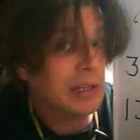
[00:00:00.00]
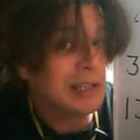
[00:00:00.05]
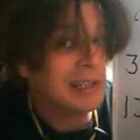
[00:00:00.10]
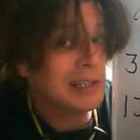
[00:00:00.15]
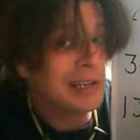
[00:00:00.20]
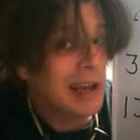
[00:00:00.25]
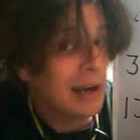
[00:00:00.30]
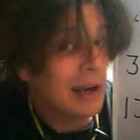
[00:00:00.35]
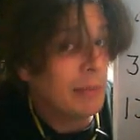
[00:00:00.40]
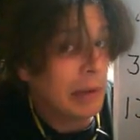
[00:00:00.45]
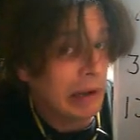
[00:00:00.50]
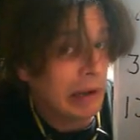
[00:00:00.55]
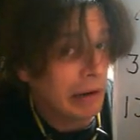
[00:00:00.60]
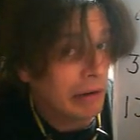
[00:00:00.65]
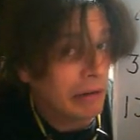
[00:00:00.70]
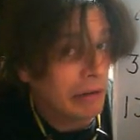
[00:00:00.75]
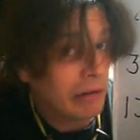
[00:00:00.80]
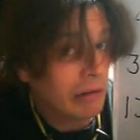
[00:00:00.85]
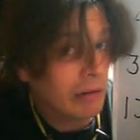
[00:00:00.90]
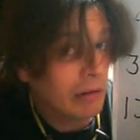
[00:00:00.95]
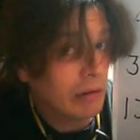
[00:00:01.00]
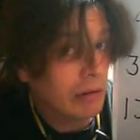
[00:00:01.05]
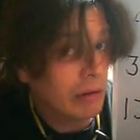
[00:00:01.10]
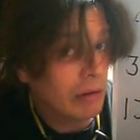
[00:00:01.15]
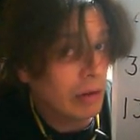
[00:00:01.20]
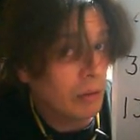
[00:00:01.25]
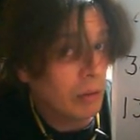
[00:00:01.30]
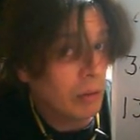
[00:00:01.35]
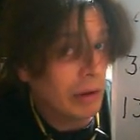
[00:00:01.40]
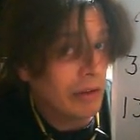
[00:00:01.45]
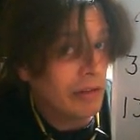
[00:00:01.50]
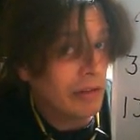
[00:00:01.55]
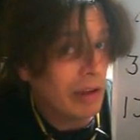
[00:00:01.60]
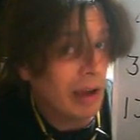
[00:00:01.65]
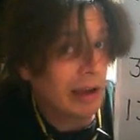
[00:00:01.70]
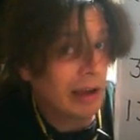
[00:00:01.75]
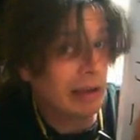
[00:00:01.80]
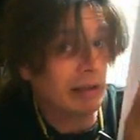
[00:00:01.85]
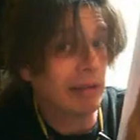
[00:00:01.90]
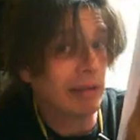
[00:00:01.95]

centimeters in one second,